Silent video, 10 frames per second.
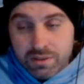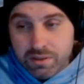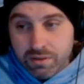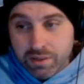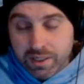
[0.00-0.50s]

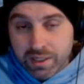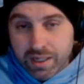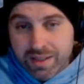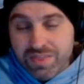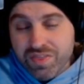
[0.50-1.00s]
Okay,
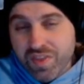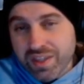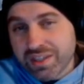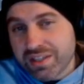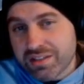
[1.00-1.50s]
I think
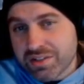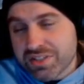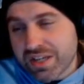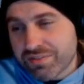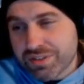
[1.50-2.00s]
he does
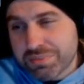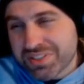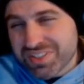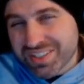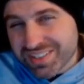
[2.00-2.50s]
have to be
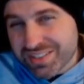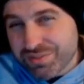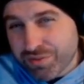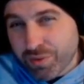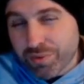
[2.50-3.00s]
60
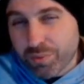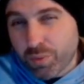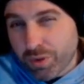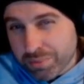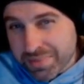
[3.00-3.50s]
for
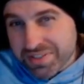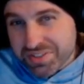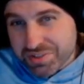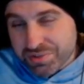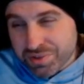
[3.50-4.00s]
War
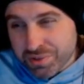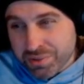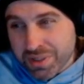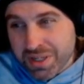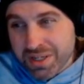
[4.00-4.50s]
Master though,
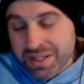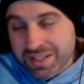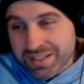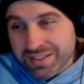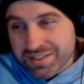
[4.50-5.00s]

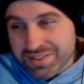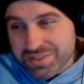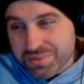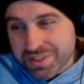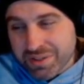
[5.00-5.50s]
because
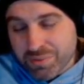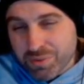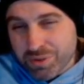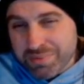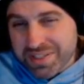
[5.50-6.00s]
without
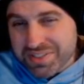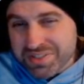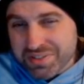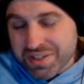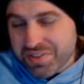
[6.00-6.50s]
War
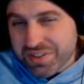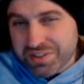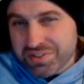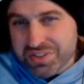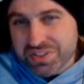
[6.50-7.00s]
Master I think
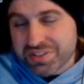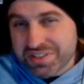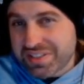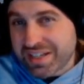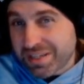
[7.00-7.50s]
you're just gonna
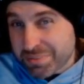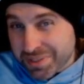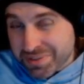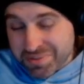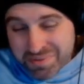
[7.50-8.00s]
time
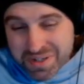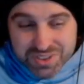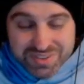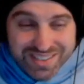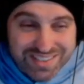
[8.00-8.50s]
out. So
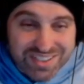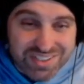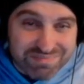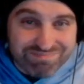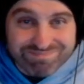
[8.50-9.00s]
that's,
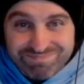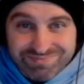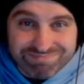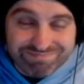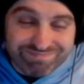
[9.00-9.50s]

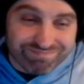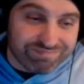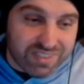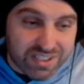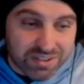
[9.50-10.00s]

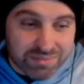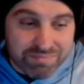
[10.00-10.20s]
you know,